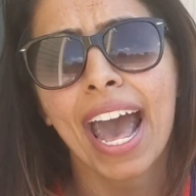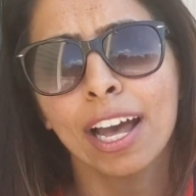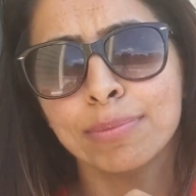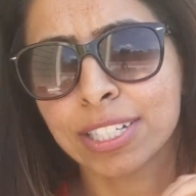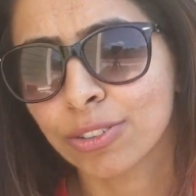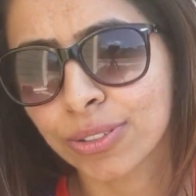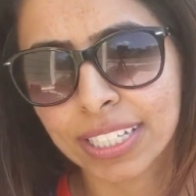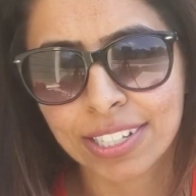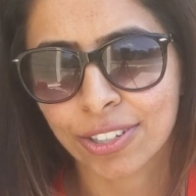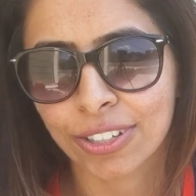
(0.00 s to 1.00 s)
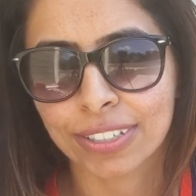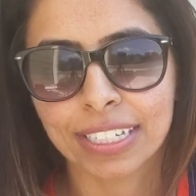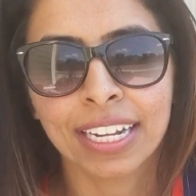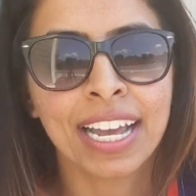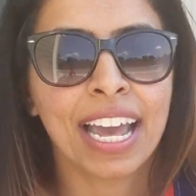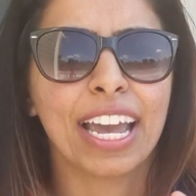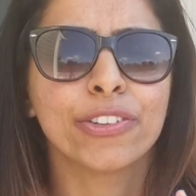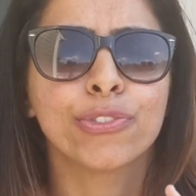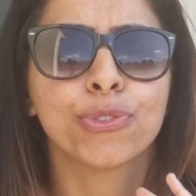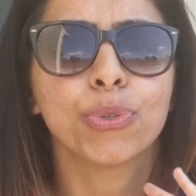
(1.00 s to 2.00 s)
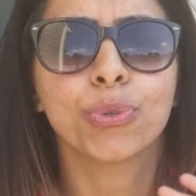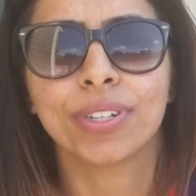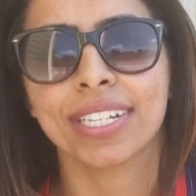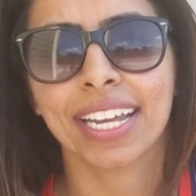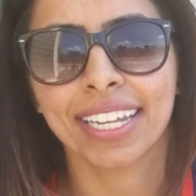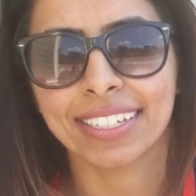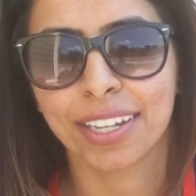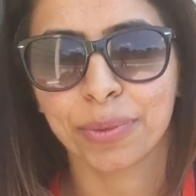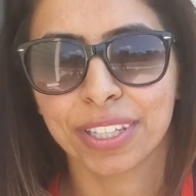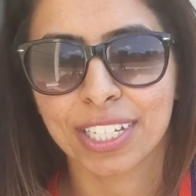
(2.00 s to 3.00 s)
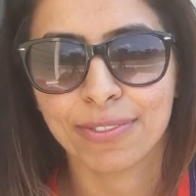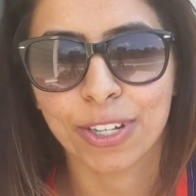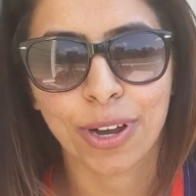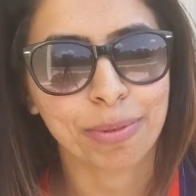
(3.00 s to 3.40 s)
absolutely certain as soon as I get done with this video,